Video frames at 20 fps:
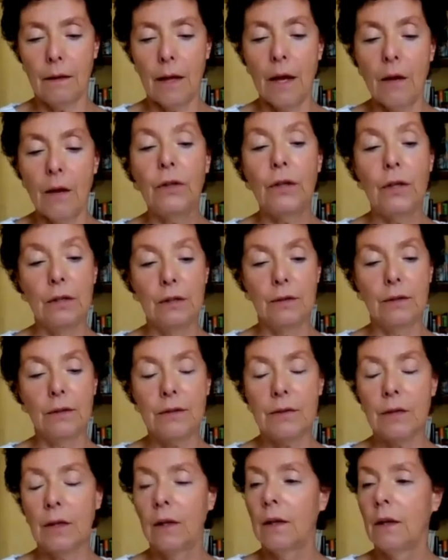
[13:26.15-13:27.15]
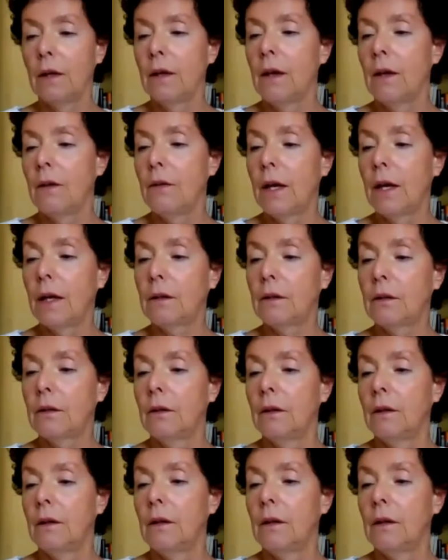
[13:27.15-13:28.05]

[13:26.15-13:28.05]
evidence that